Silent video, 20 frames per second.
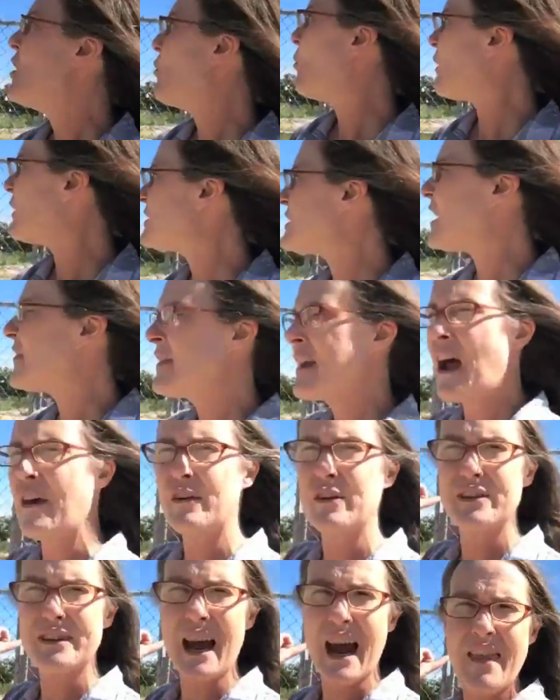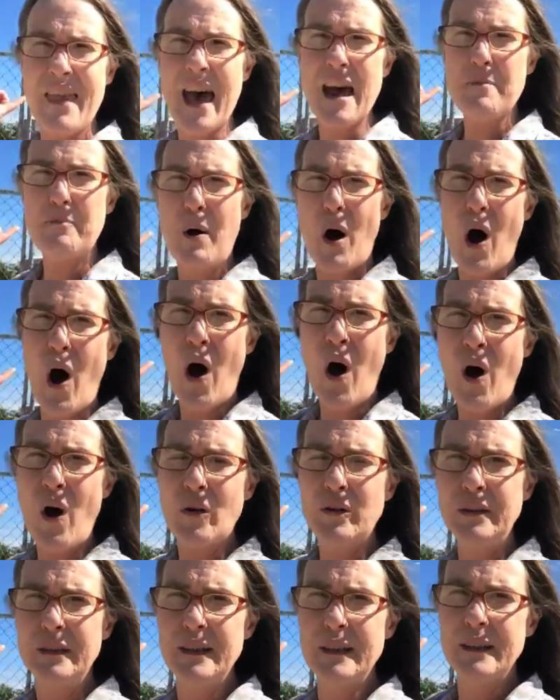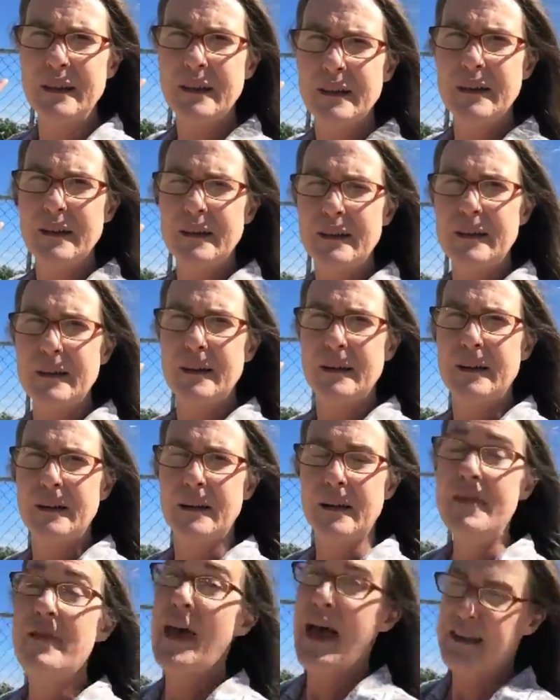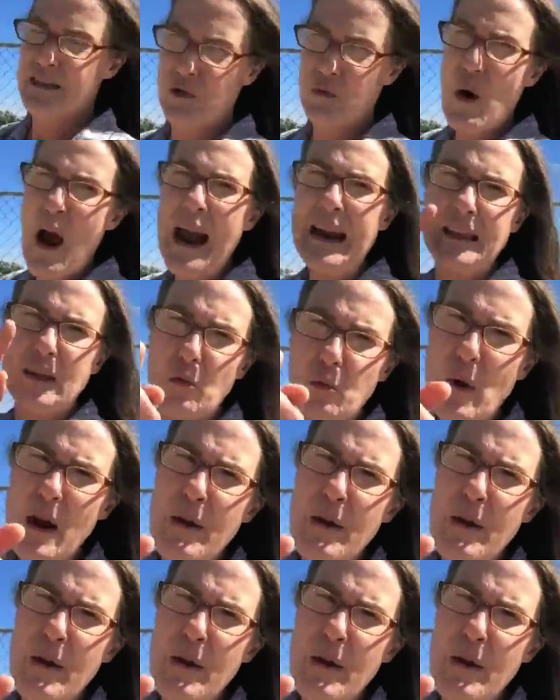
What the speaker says: What's on the other side of that pole? That's right, the